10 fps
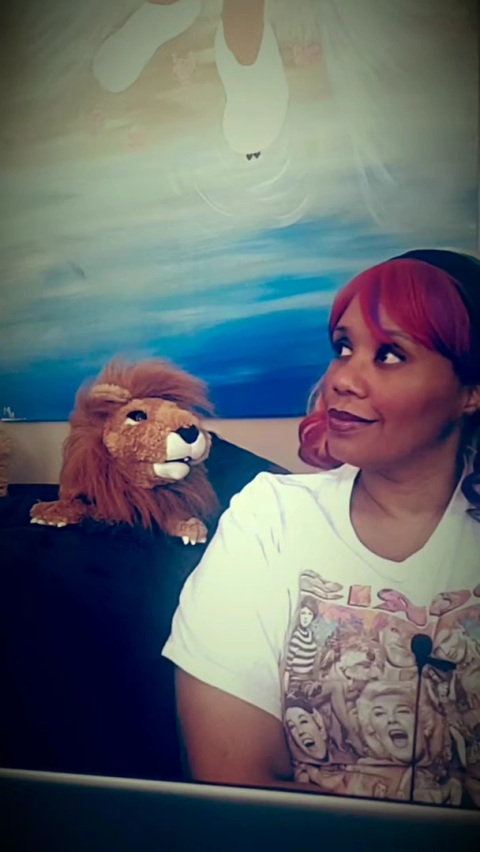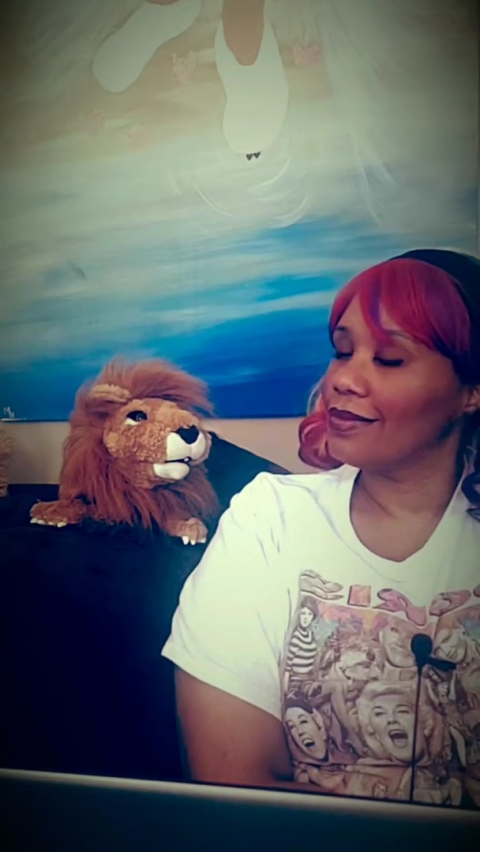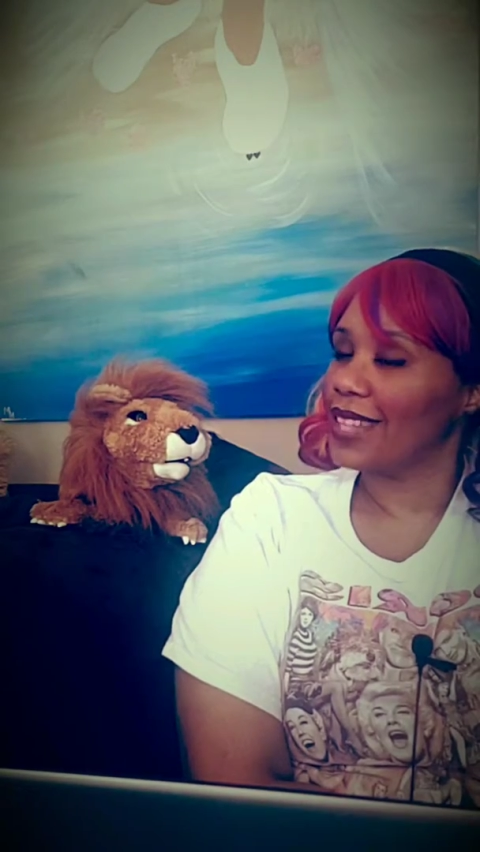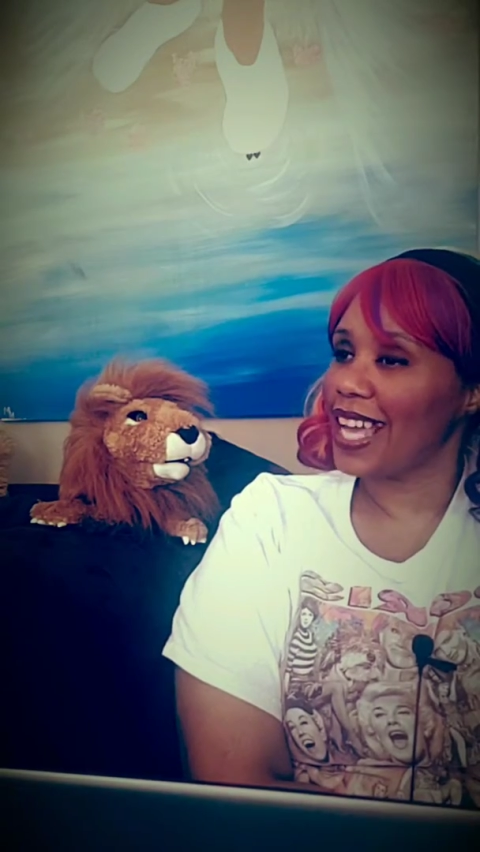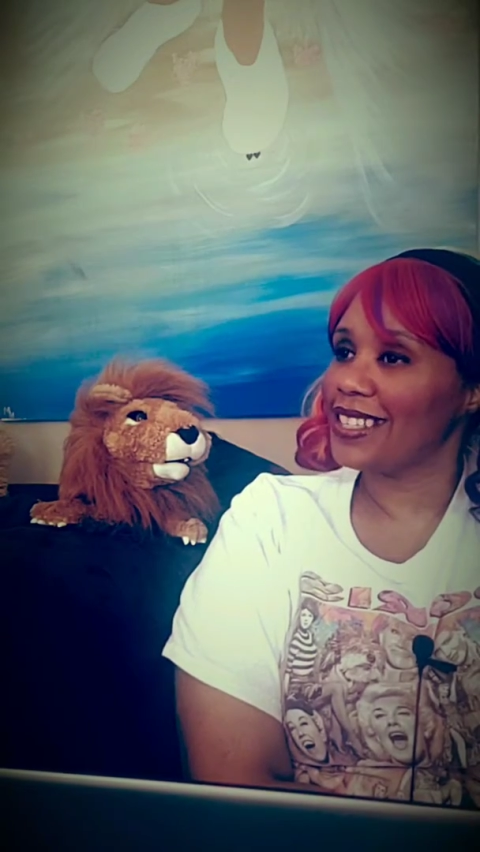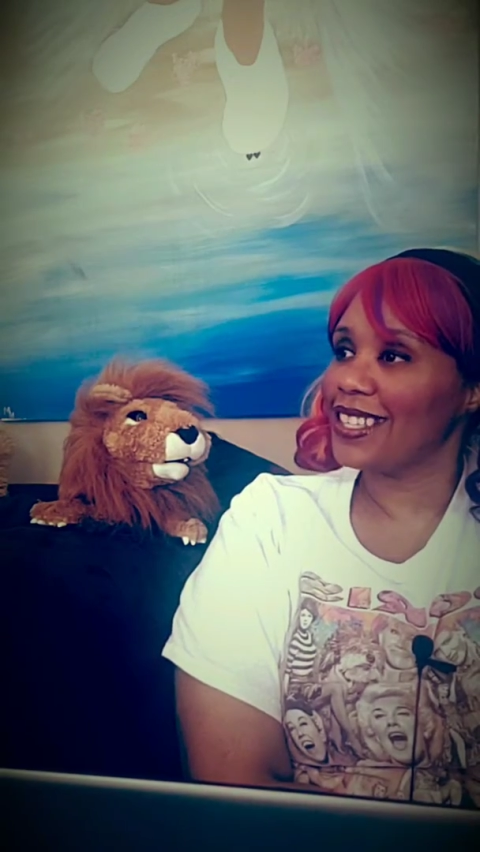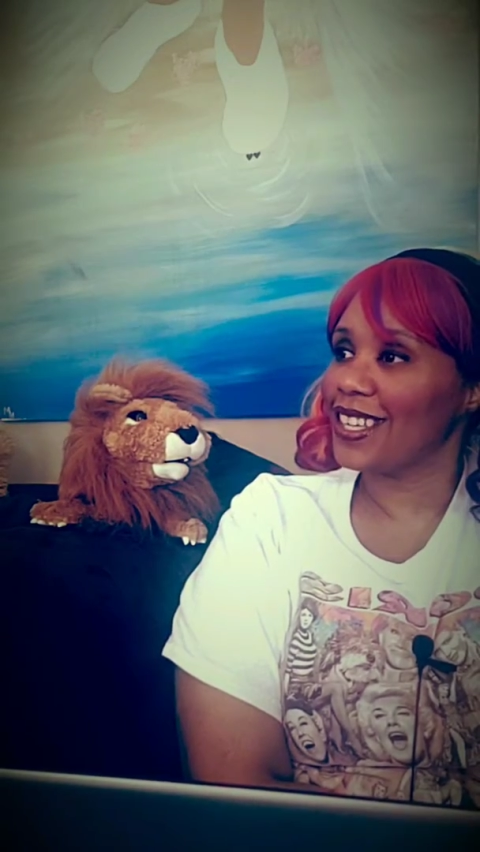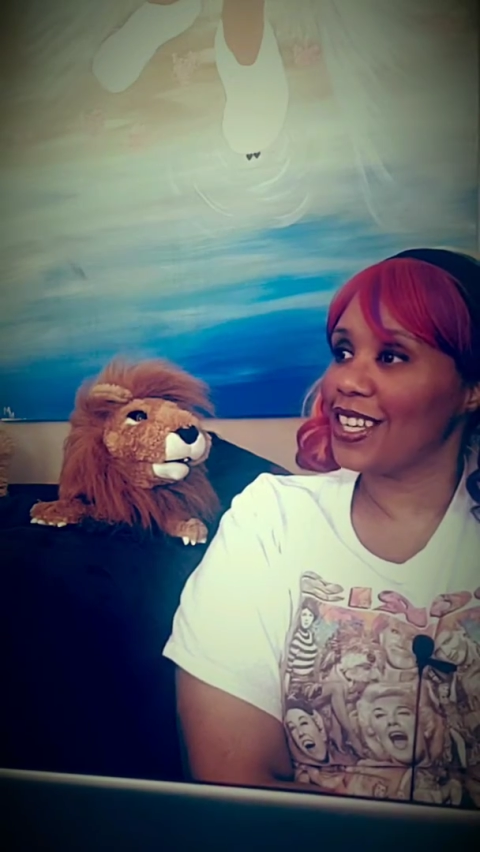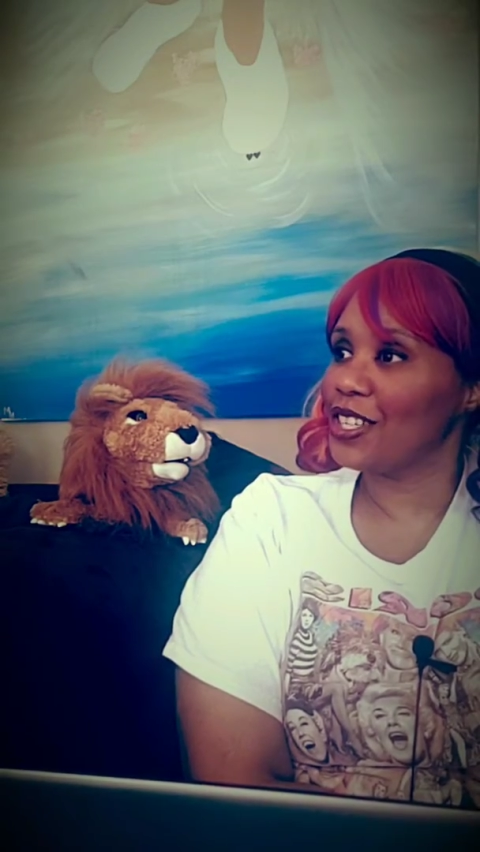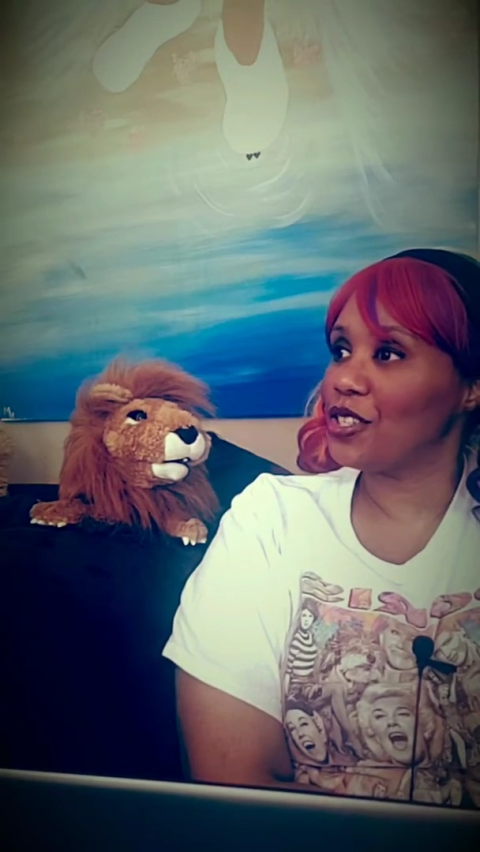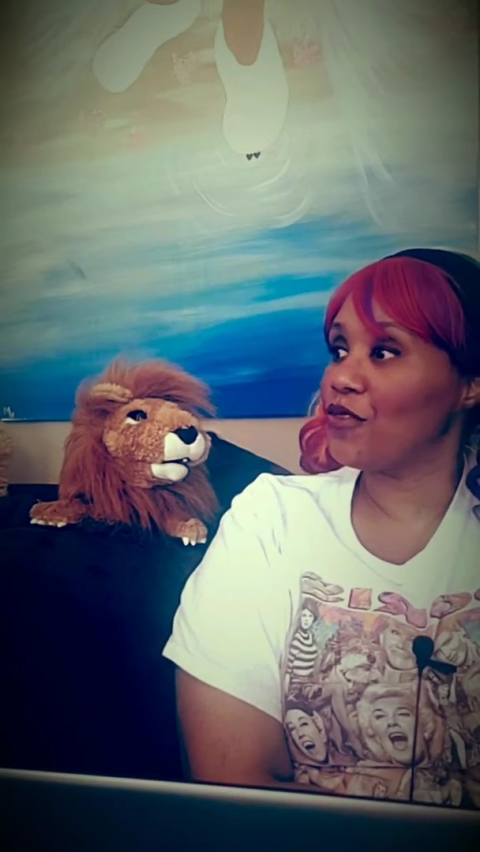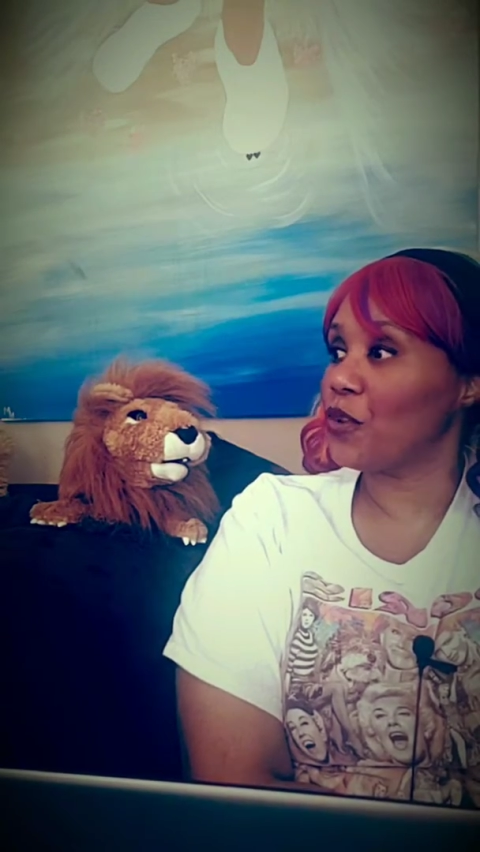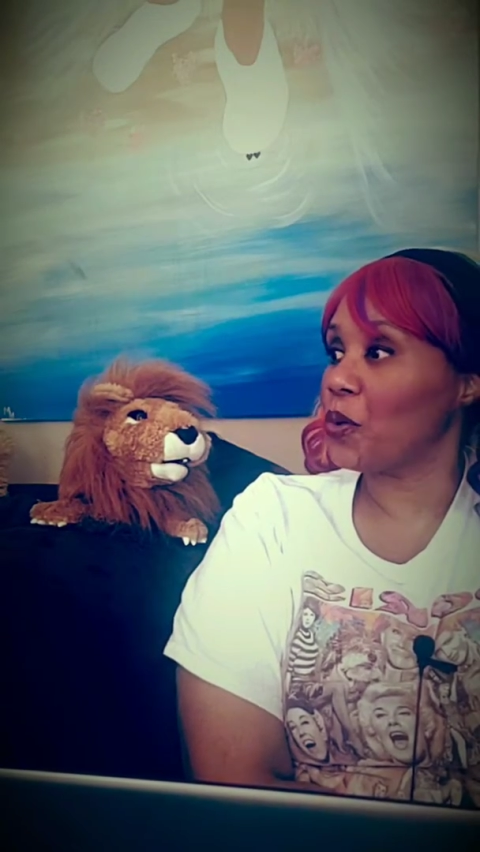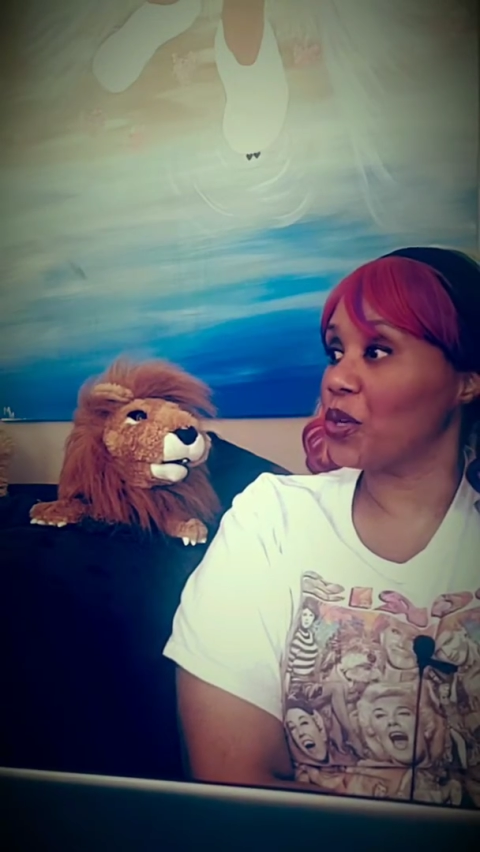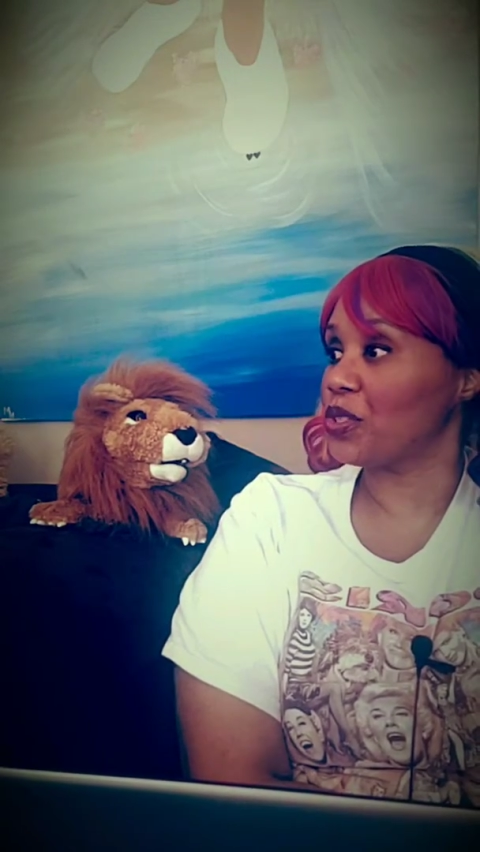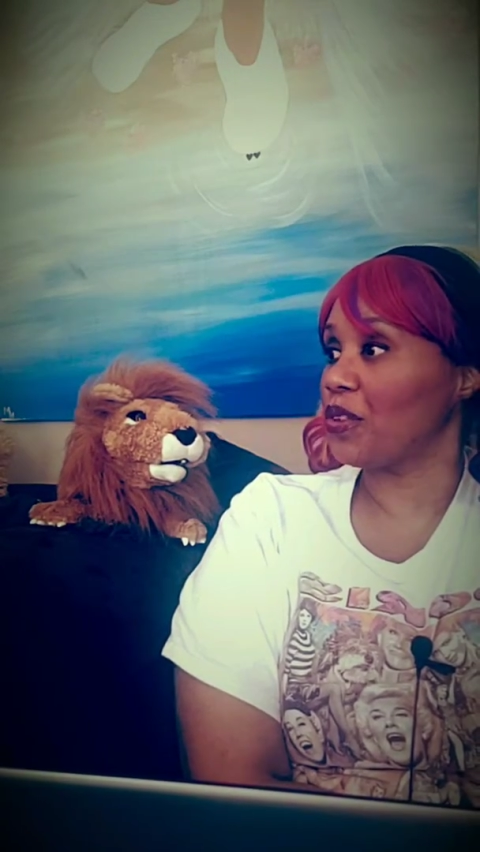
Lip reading: That's good. You focus